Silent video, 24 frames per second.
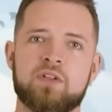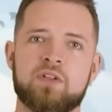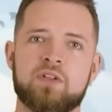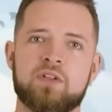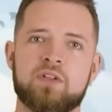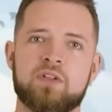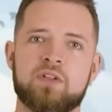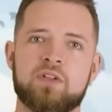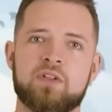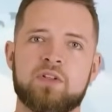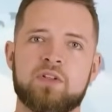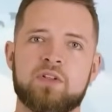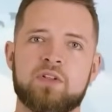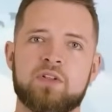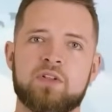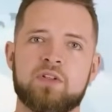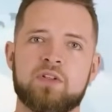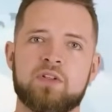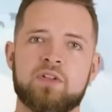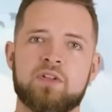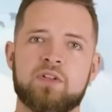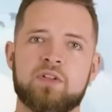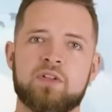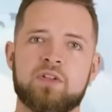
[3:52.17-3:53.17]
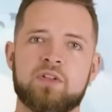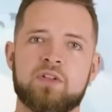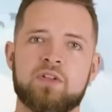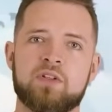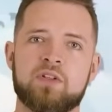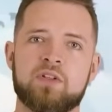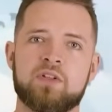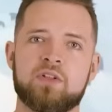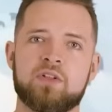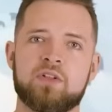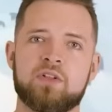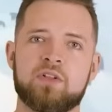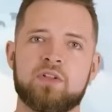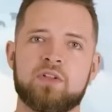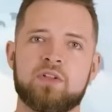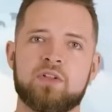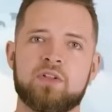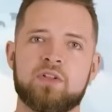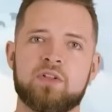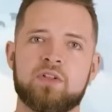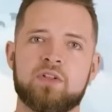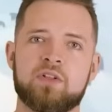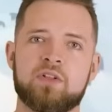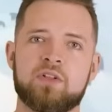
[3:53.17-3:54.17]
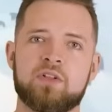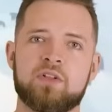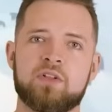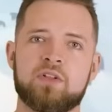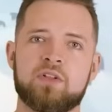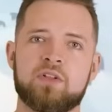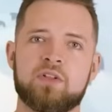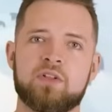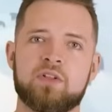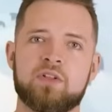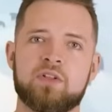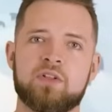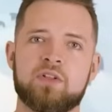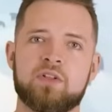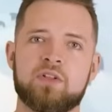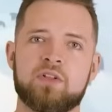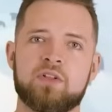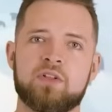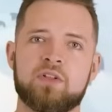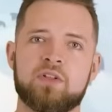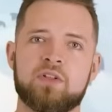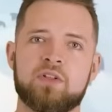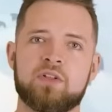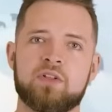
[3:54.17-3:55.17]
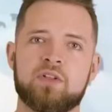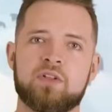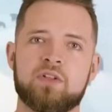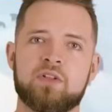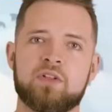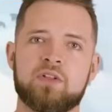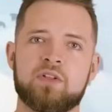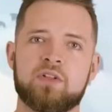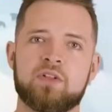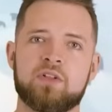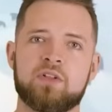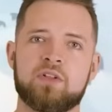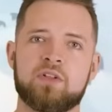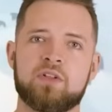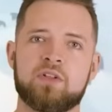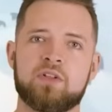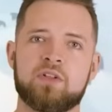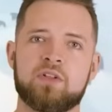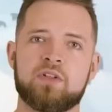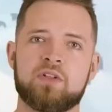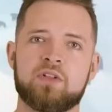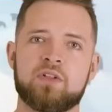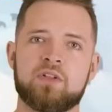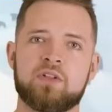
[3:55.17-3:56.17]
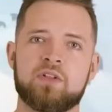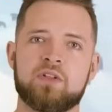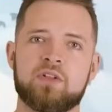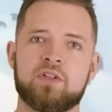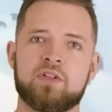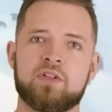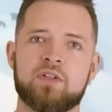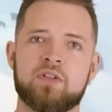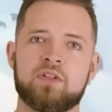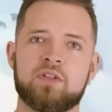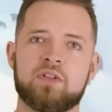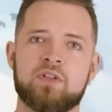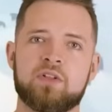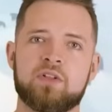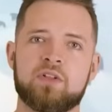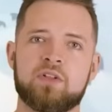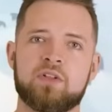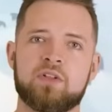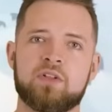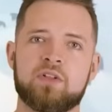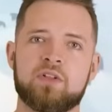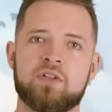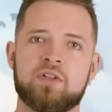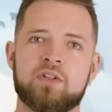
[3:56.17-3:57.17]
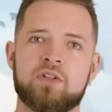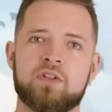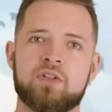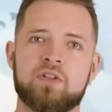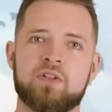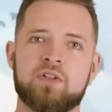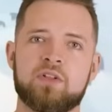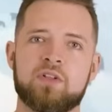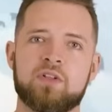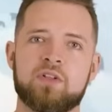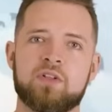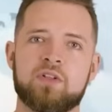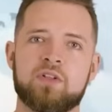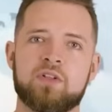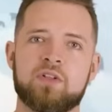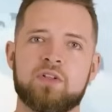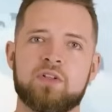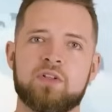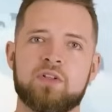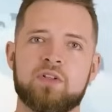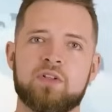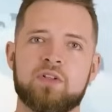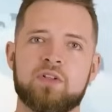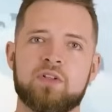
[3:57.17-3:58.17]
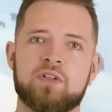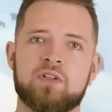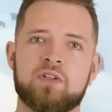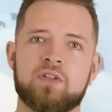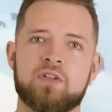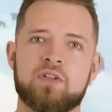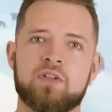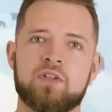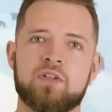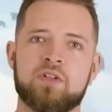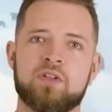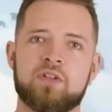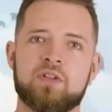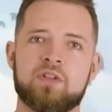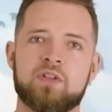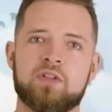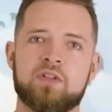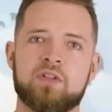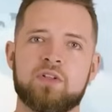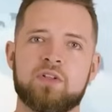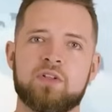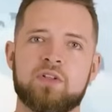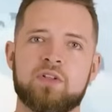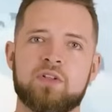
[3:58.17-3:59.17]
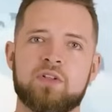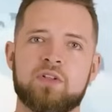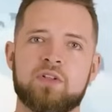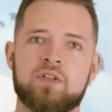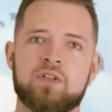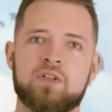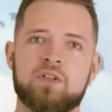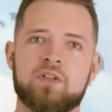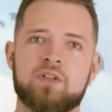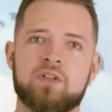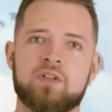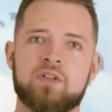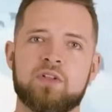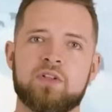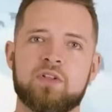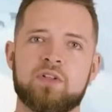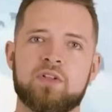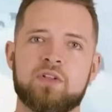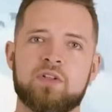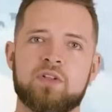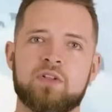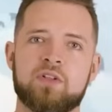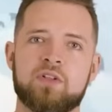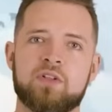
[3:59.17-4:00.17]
This person isn't speaking.